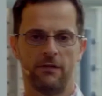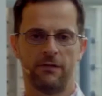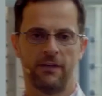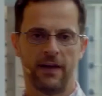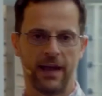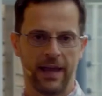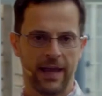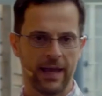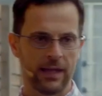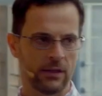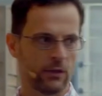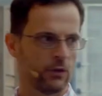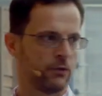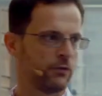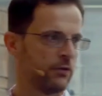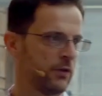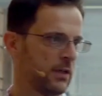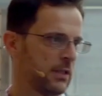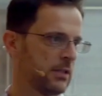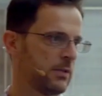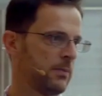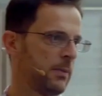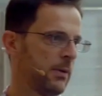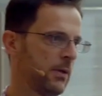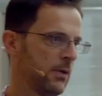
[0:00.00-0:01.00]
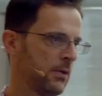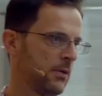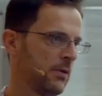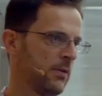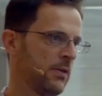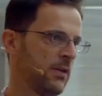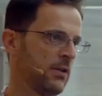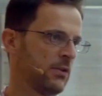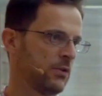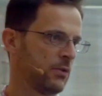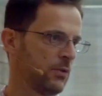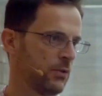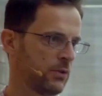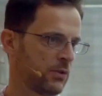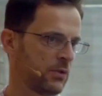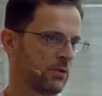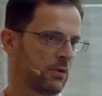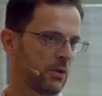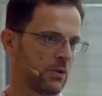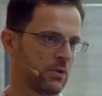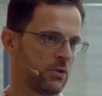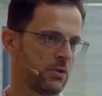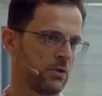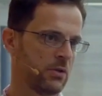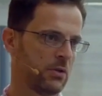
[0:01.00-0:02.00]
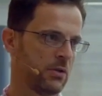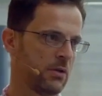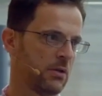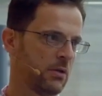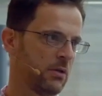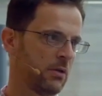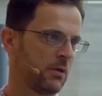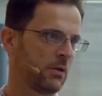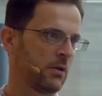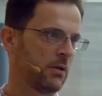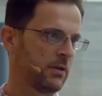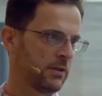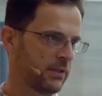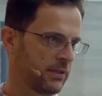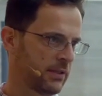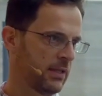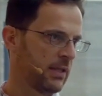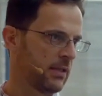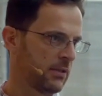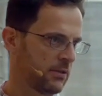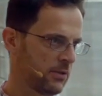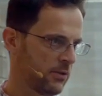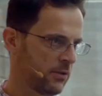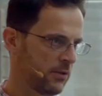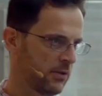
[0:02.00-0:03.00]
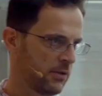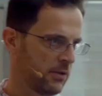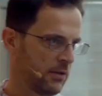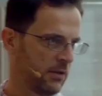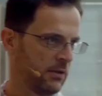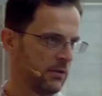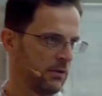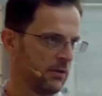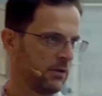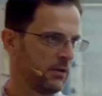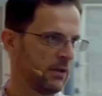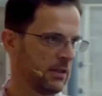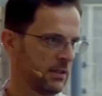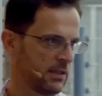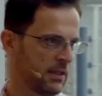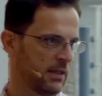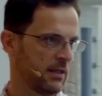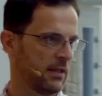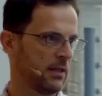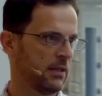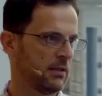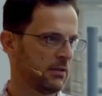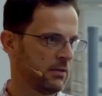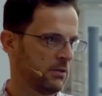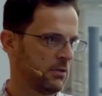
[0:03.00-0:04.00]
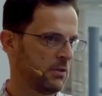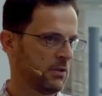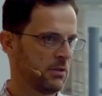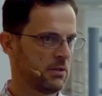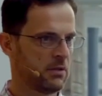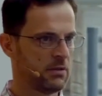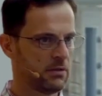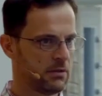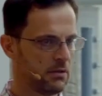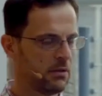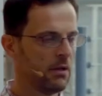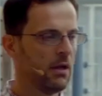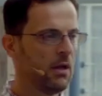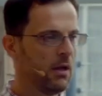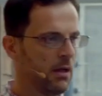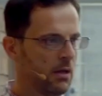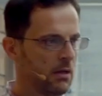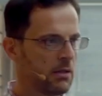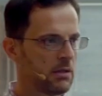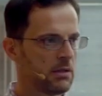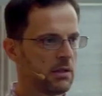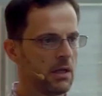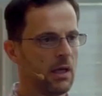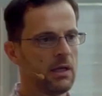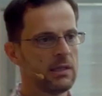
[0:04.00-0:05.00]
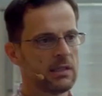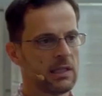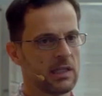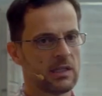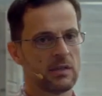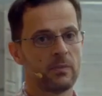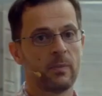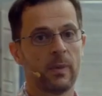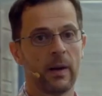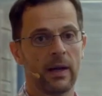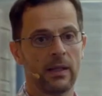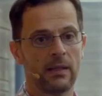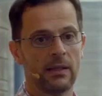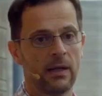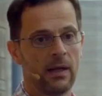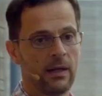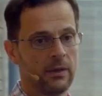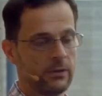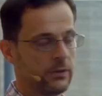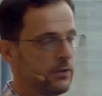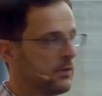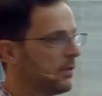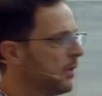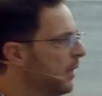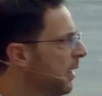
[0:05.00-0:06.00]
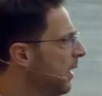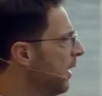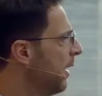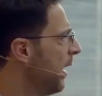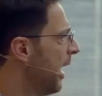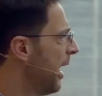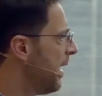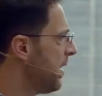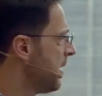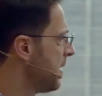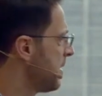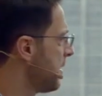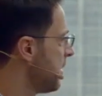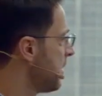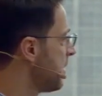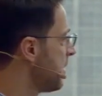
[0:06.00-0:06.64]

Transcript: of head of OSPO. There's no structure, cost center, and things like that. It's a spread out. And this